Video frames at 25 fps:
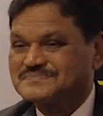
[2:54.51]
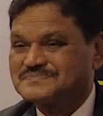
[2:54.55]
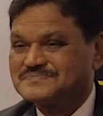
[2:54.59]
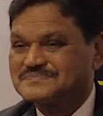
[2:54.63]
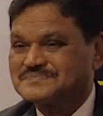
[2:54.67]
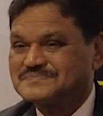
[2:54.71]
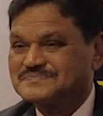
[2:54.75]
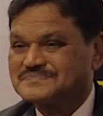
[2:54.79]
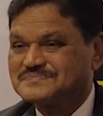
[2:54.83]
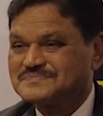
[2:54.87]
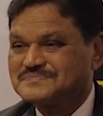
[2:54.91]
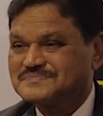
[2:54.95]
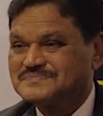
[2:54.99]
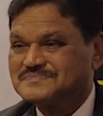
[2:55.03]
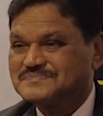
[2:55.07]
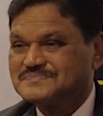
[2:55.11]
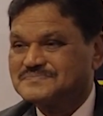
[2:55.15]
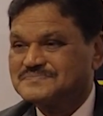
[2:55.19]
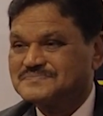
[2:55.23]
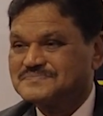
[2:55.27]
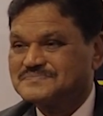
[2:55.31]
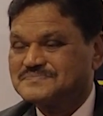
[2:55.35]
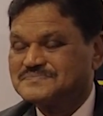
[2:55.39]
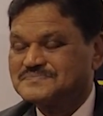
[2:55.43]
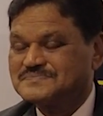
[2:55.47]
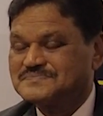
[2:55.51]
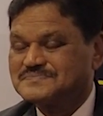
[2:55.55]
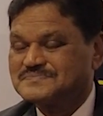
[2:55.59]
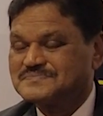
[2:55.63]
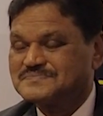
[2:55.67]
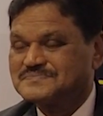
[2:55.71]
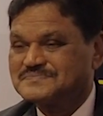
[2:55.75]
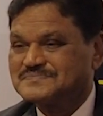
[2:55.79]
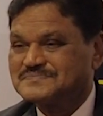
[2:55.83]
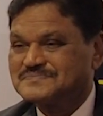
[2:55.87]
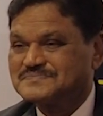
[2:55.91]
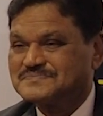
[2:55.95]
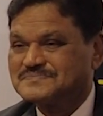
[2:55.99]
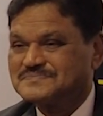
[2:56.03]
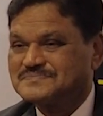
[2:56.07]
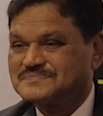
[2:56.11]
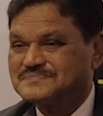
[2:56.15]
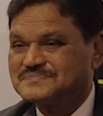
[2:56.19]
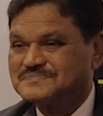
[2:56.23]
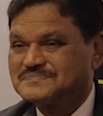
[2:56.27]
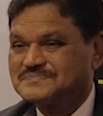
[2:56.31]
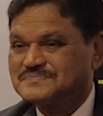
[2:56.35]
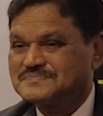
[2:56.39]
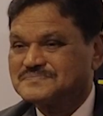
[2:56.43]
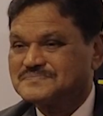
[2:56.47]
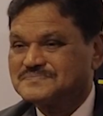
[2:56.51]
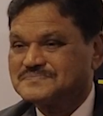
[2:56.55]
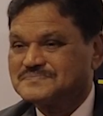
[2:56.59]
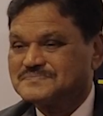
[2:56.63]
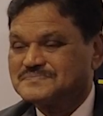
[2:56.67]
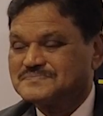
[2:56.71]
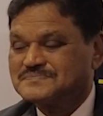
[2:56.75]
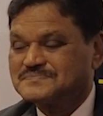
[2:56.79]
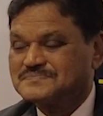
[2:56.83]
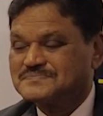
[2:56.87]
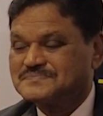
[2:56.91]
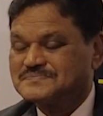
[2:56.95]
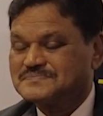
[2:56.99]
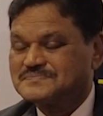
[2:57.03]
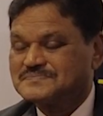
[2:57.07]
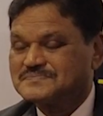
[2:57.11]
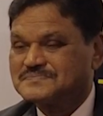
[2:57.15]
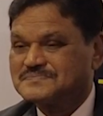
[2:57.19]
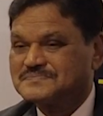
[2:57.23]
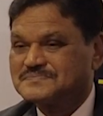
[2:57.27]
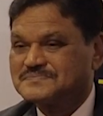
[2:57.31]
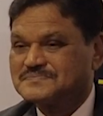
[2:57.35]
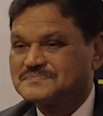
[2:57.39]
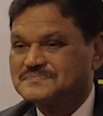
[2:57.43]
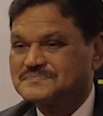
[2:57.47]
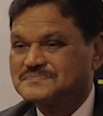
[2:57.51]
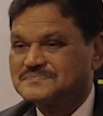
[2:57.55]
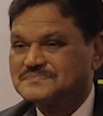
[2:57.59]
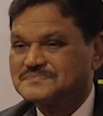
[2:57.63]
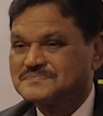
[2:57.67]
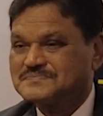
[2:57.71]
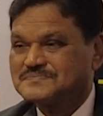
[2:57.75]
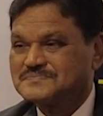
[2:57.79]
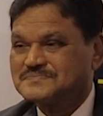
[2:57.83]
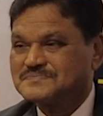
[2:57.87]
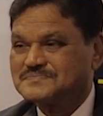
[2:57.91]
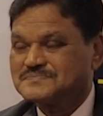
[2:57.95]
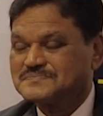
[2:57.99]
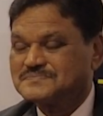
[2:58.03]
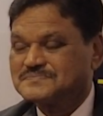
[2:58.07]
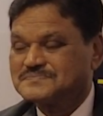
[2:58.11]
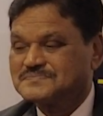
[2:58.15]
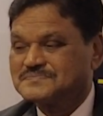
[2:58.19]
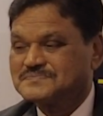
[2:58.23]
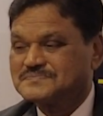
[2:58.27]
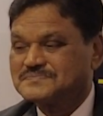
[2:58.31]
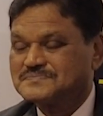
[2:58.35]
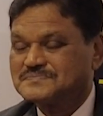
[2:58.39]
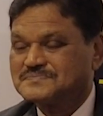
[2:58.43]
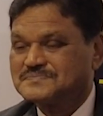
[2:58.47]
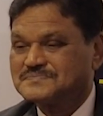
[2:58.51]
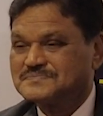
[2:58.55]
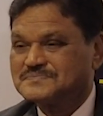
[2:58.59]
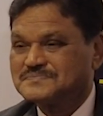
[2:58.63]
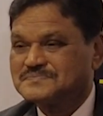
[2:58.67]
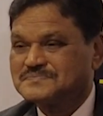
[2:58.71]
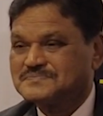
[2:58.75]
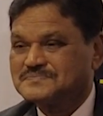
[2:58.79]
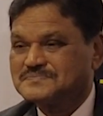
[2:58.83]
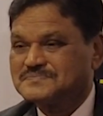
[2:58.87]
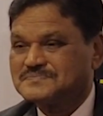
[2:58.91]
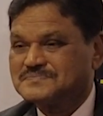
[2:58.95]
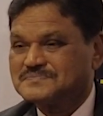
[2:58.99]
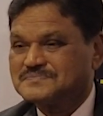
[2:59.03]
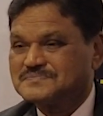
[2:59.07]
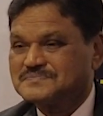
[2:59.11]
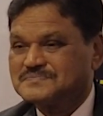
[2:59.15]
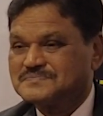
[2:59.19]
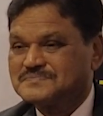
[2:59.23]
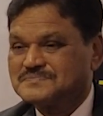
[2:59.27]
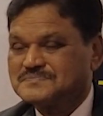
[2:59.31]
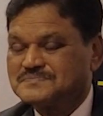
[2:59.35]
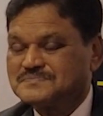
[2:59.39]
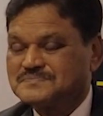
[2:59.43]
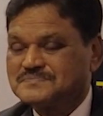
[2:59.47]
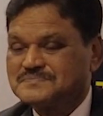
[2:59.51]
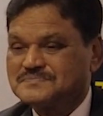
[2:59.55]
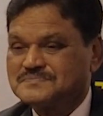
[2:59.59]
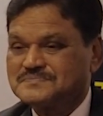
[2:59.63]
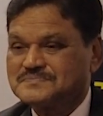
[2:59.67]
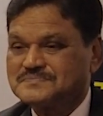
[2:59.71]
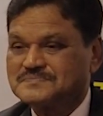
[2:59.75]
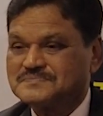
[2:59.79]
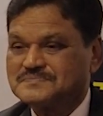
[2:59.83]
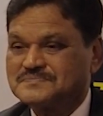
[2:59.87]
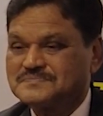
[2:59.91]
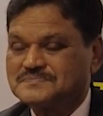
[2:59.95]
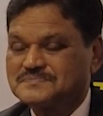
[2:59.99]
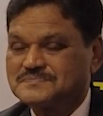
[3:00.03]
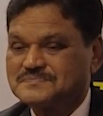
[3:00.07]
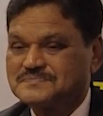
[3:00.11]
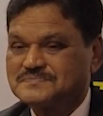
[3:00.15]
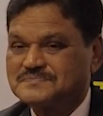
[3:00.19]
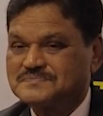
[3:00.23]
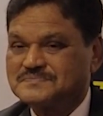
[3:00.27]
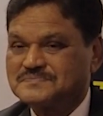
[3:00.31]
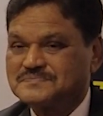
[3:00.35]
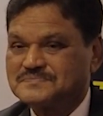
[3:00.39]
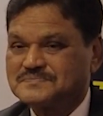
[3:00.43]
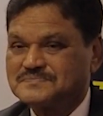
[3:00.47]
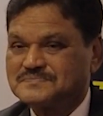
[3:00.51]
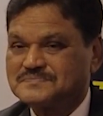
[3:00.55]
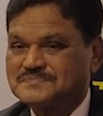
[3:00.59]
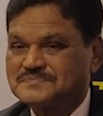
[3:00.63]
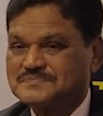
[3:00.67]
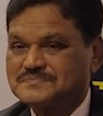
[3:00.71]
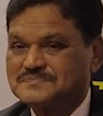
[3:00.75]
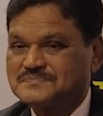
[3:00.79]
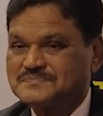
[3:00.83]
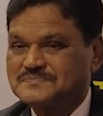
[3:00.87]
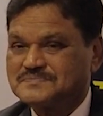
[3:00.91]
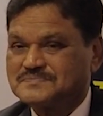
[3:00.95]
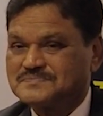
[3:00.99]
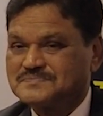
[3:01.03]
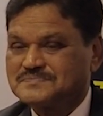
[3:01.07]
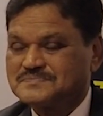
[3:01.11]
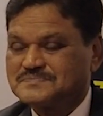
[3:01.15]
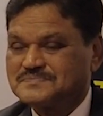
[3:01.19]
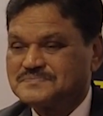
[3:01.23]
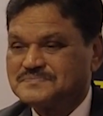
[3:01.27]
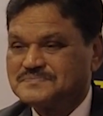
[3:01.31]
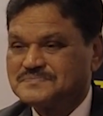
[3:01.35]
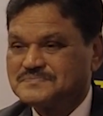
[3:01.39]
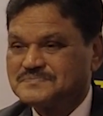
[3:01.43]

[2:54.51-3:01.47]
This person isn't speaking.